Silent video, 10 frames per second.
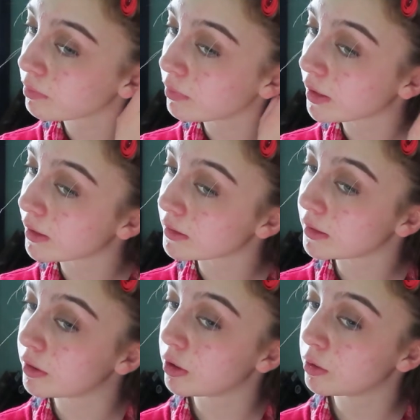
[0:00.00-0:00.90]
because
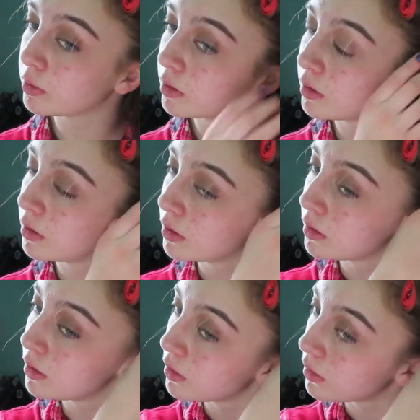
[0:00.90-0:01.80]
I know
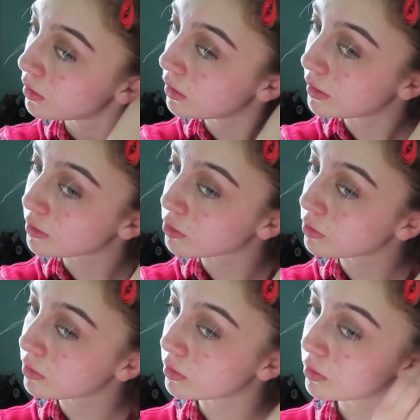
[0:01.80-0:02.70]
it's
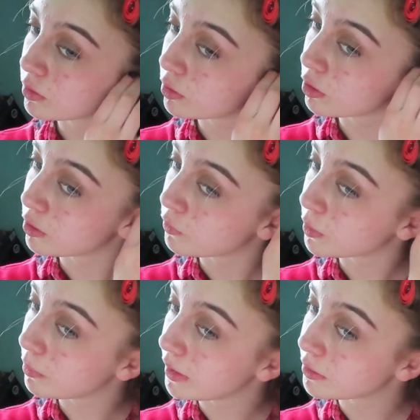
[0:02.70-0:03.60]
good
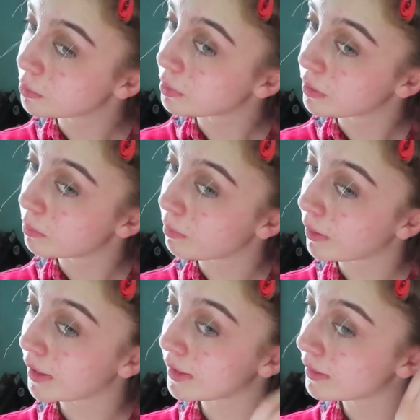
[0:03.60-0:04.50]
for me to put
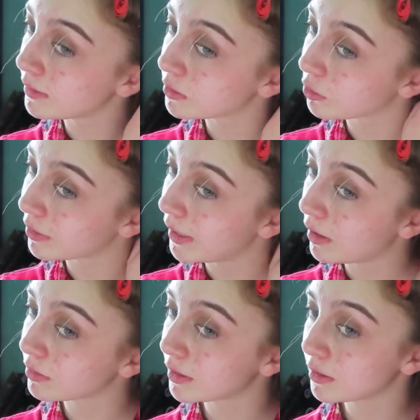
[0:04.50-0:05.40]
my story
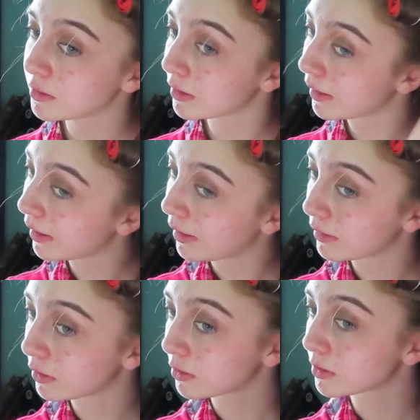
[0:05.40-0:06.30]
out there so that
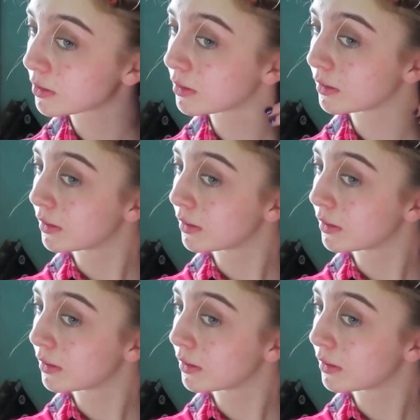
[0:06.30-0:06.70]
others